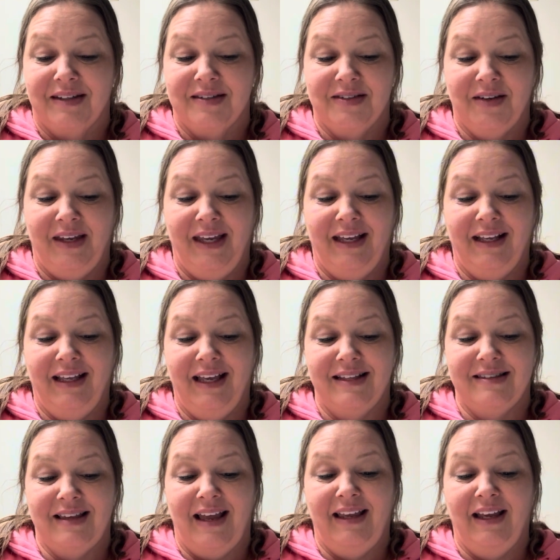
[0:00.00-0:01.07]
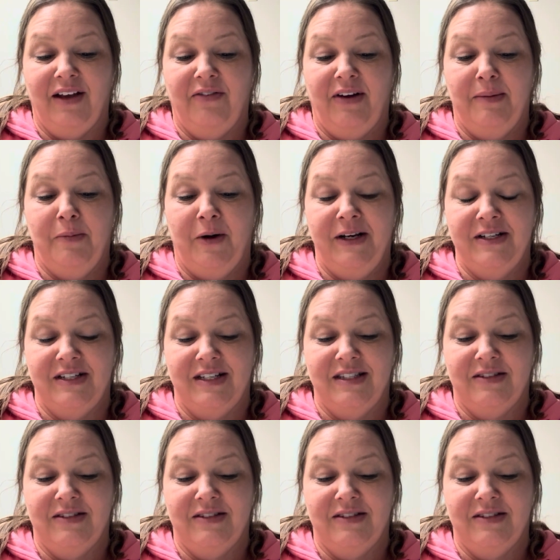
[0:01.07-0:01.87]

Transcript: so he could get psychic vibrations